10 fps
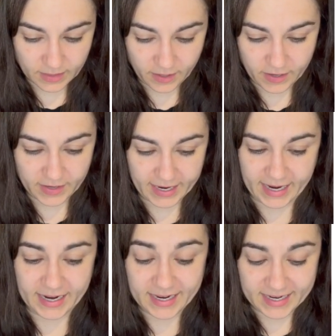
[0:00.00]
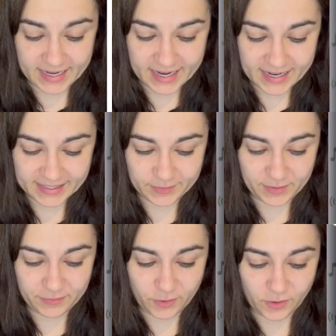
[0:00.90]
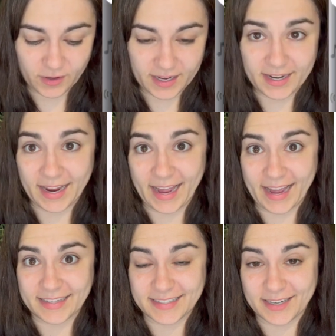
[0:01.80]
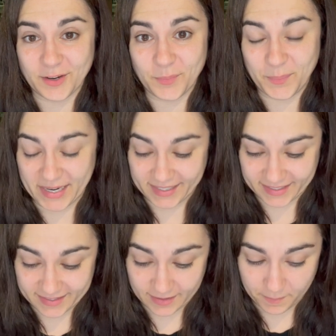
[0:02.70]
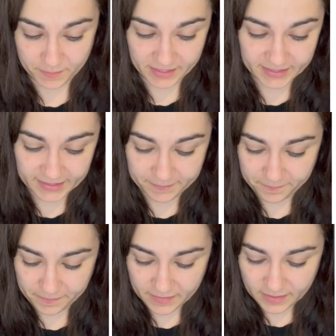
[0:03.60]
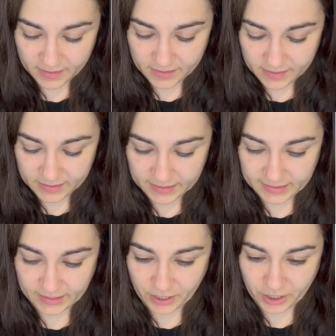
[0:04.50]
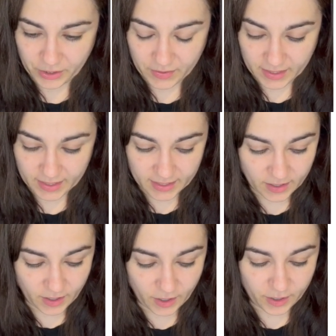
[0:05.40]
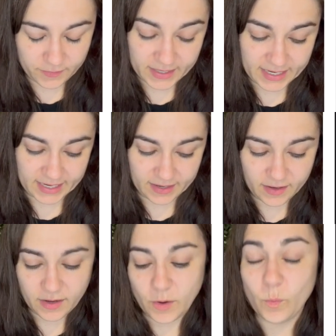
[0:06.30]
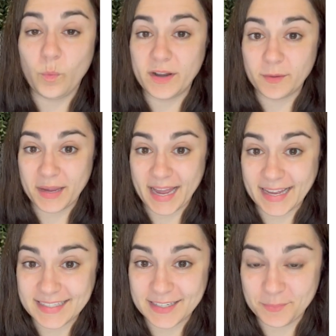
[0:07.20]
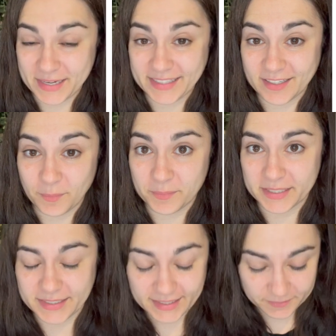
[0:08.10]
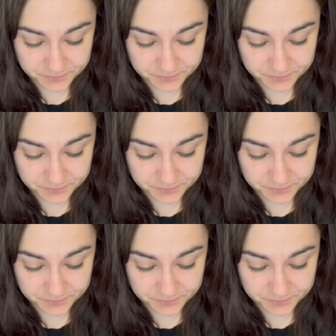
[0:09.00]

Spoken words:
Okay, next we've got an adding mixed numbers. So over here, when I'm adding mixed numbers,